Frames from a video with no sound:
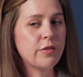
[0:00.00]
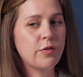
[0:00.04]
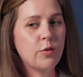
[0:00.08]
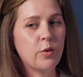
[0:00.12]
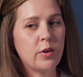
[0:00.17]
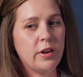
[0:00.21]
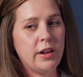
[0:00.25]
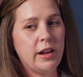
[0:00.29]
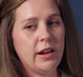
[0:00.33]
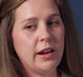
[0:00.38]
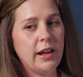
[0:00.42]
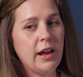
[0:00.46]
to
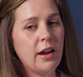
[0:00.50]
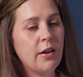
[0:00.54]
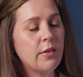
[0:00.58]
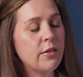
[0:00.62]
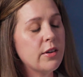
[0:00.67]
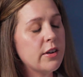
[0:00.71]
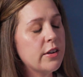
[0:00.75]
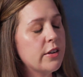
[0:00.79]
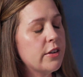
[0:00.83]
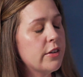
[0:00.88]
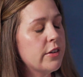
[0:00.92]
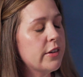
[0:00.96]
48
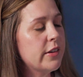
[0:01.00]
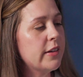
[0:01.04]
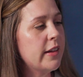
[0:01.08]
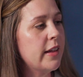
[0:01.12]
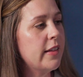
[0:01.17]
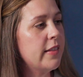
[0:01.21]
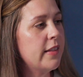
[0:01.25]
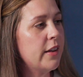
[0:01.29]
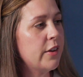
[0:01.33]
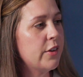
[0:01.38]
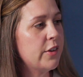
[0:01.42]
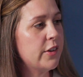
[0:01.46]
hours
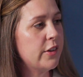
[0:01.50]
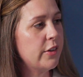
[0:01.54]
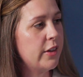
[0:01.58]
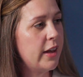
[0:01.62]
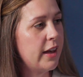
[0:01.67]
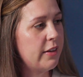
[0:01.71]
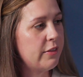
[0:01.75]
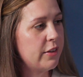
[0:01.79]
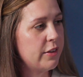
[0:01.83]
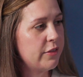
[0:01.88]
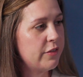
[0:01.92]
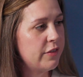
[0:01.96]
and they're still
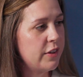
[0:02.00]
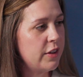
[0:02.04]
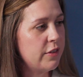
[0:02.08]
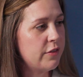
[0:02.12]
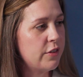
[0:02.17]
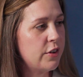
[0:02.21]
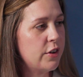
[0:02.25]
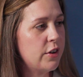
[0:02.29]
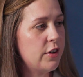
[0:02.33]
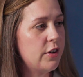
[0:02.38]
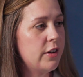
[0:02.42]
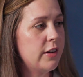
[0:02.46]
having
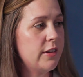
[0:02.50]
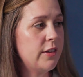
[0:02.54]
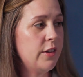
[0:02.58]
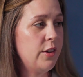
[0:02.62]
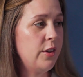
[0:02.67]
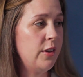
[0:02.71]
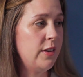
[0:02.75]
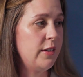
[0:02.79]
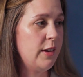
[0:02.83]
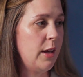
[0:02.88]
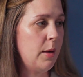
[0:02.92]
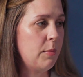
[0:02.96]
fever, it's a
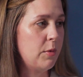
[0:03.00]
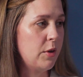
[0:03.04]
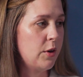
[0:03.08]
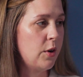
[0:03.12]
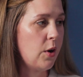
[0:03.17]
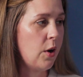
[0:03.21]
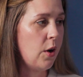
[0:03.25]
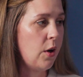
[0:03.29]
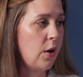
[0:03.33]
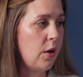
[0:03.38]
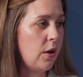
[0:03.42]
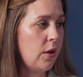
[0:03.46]
good time to
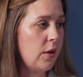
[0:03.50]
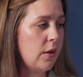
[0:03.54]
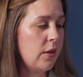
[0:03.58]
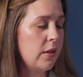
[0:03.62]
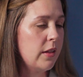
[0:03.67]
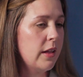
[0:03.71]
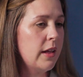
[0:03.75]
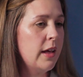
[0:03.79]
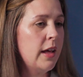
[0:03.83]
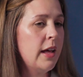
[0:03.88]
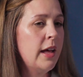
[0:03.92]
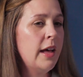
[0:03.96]

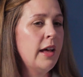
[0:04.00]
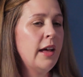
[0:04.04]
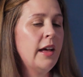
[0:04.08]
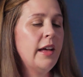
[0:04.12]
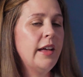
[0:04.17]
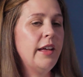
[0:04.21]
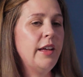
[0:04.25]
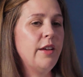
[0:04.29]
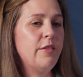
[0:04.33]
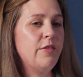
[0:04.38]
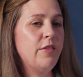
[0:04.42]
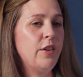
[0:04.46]
call.
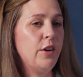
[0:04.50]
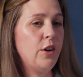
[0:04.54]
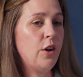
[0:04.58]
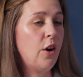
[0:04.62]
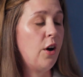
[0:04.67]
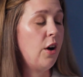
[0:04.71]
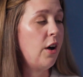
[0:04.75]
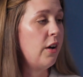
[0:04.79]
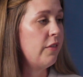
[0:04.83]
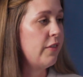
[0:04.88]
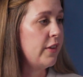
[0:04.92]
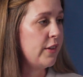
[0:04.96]
If a
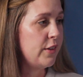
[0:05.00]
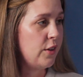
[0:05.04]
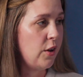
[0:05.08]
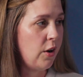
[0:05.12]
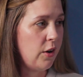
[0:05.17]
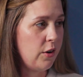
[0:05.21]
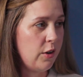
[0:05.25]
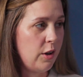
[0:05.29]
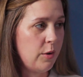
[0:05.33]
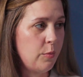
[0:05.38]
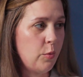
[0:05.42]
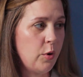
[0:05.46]
cough has
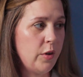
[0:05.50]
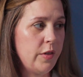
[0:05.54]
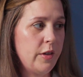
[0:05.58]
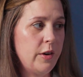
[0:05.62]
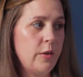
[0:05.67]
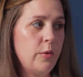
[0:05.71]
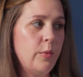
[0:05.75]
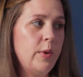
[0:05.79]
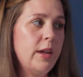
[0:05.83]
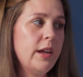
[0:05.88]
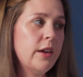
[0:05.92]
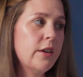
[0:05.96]
gone on more
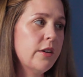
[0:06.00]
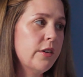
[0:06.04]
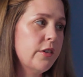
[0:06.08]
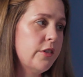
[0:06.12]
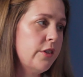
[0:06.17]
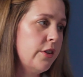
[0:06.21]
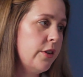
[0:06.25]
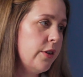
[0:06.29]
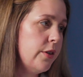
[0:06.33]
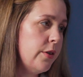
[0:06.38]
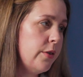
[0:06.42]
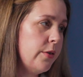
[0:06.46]
than a week or
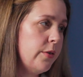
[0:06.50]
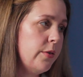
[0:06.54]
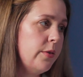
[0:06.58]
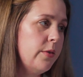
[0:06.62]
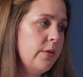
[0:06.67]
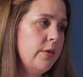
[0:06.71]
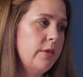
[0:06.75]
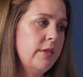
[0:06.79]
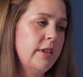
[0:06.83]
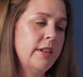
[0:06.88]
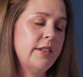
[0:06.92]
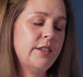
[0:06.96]

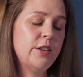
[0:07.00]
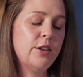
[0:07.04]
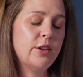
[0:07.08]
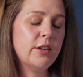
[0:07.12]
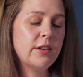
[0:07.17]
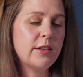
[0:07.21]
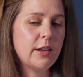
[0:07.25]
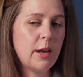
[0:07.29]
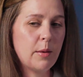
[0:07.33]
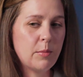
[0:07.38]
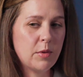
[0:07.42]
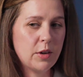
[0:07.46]
two, it's a
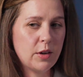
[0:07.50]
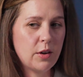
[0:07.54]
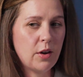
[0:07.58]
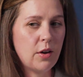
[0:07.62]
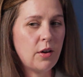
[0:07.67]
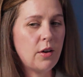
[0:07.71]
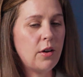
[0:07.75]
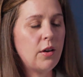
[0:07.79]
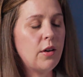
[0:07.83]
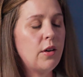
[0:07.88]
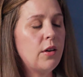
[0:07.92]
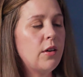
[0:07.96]
good time to
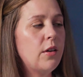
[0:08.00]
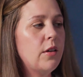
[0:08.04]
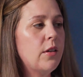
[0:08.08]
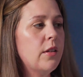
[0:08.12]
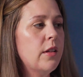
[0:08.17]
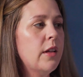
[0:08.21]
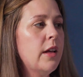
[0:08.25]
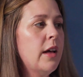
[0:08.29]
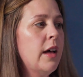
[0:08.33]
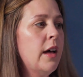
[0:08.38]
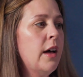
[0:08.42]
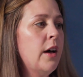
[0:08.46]

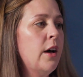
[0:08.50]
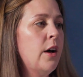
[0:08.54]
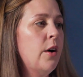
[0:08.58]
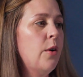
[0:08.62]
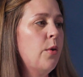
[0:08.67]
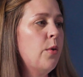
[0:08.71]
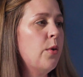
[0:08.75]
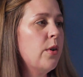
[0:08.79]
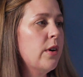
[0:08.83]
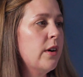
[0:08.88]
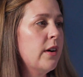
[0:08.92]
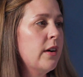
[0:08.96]
call.
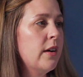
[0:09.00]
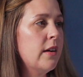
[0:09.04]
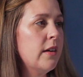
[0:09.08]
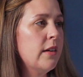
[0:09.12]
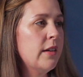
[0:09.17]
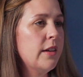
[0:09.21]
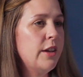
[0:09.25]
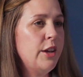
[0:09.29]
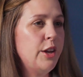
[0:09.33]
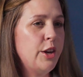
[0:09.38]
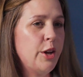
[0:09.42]
Or,